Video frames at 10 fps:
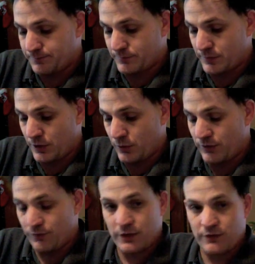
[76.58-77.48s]
You know, we
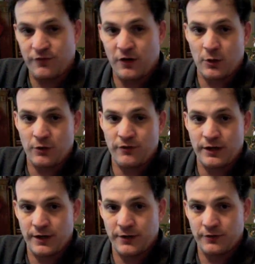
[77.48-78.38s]
could we could follow our
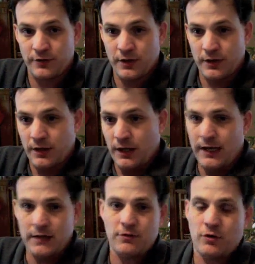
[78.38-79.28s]
videos.
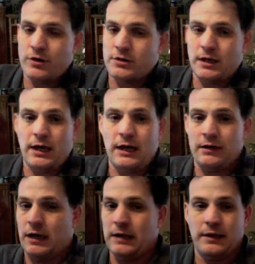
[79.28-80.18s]
And of course, I, I,
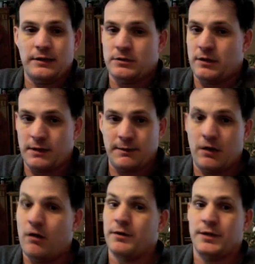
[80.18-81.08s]
I like to talk about
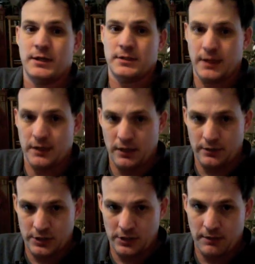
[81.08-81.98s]
all things
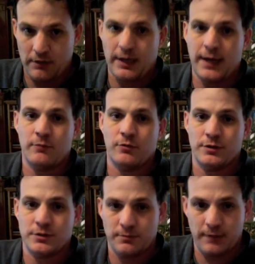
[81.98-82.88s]
technology, about
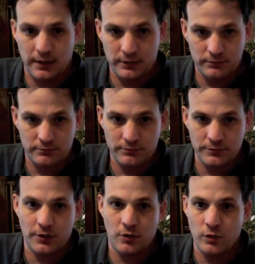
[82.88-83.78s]
cameras, about
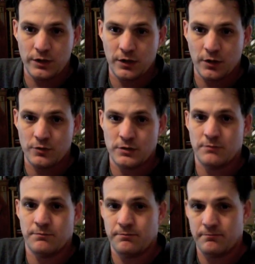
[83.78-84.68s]
you know Windows
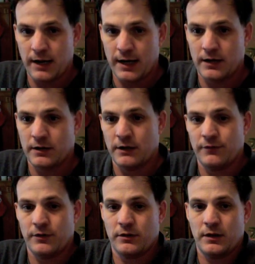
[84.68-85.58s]
and Mac and
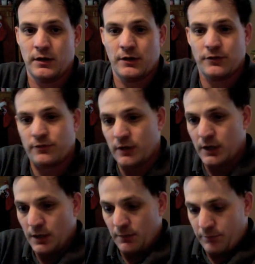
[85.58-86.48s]
everything else.
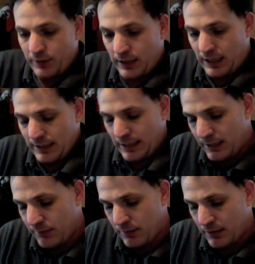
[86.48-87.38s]
But I, I
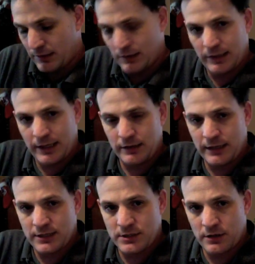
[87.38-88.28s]
admit that lately
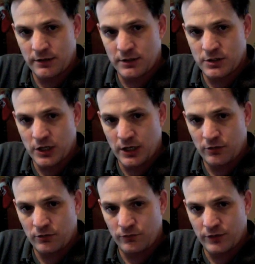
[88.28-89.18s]
I started this
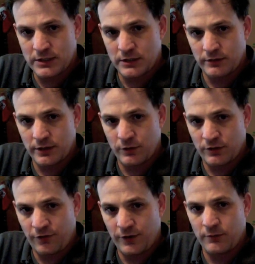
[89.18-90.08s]
channel recently with
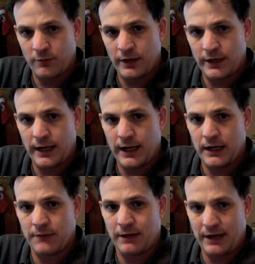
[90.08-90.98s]
a friend of mine,
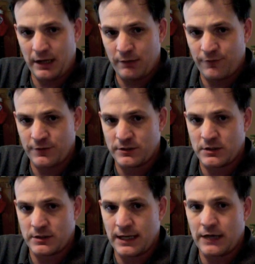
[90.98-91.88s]
and my
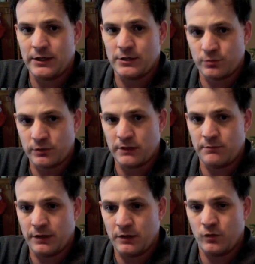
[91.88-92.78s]
emphasis now has really
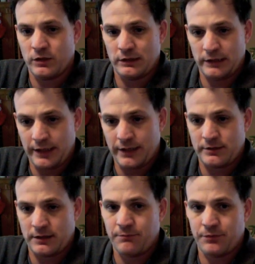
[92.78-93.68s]
been with Linux,
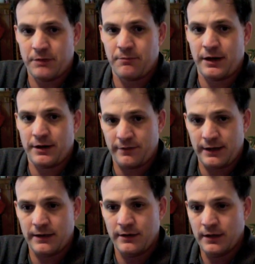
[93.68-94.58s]
and I'm pretty proud of
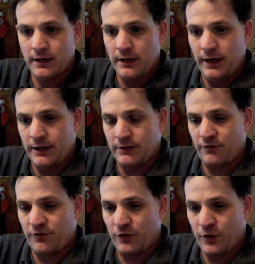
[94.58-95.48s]
that. And
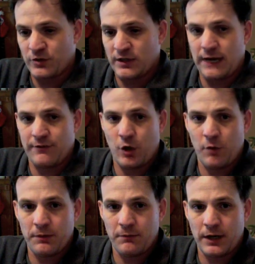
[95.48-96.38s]
for those that have an
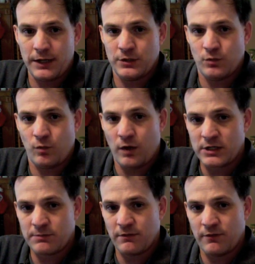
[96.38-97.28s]
open mind to watch
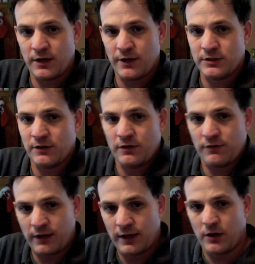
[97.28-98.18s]
my videos, even if
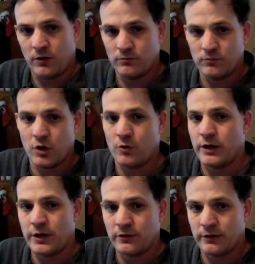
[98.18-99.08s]
they don't go
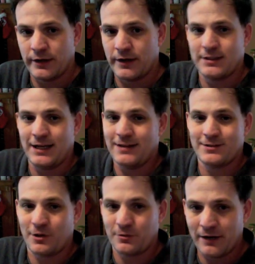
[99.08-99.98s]
near Linux, that's
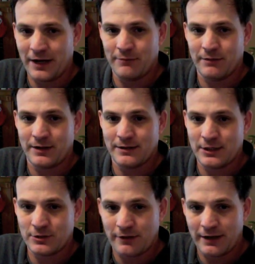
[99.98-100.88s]
all right because I
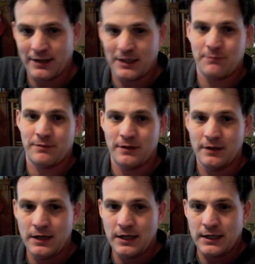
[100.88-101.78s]
try and keep it
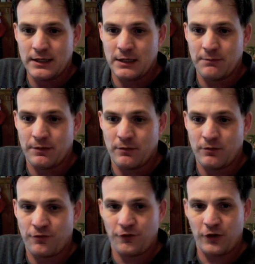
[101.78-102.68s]
keep it
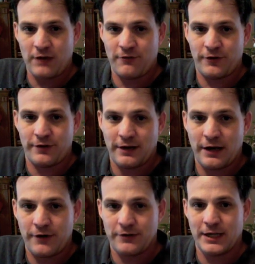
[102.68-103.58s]
flavored and
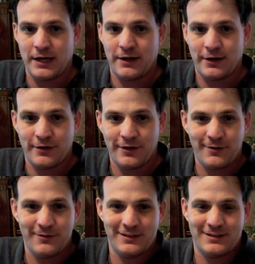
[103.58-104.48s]
entertaining. You know,
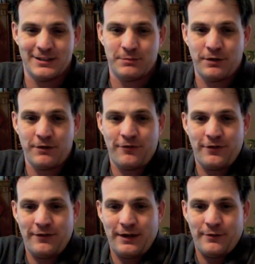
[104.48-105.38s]
it's it's pretty
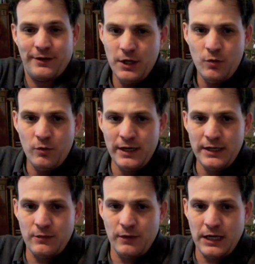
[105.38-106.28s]
fun that way. When I
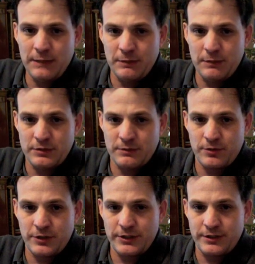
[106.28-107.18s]
when I come up with some
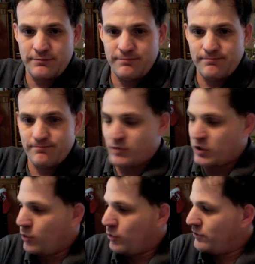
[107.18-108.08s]
good
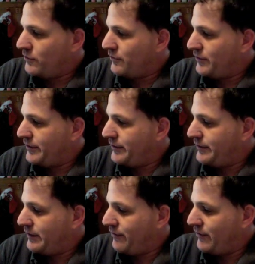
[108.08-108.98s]
tools and
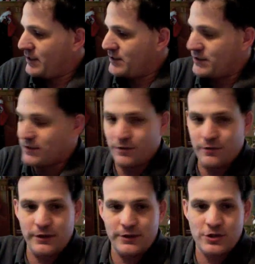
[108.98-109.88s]
and things to
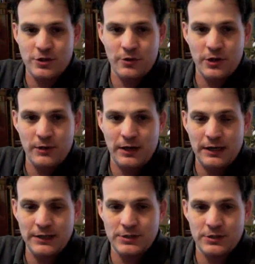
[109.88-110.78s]
do and show you,
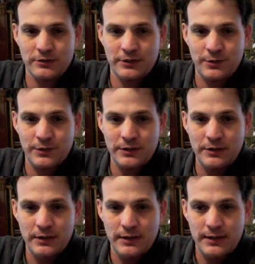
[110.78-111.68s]
I, I certainly will.
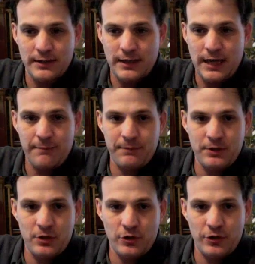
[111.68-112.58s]
Happy
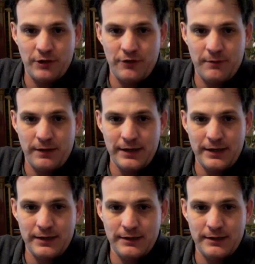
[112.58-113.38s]
New Year, everybody!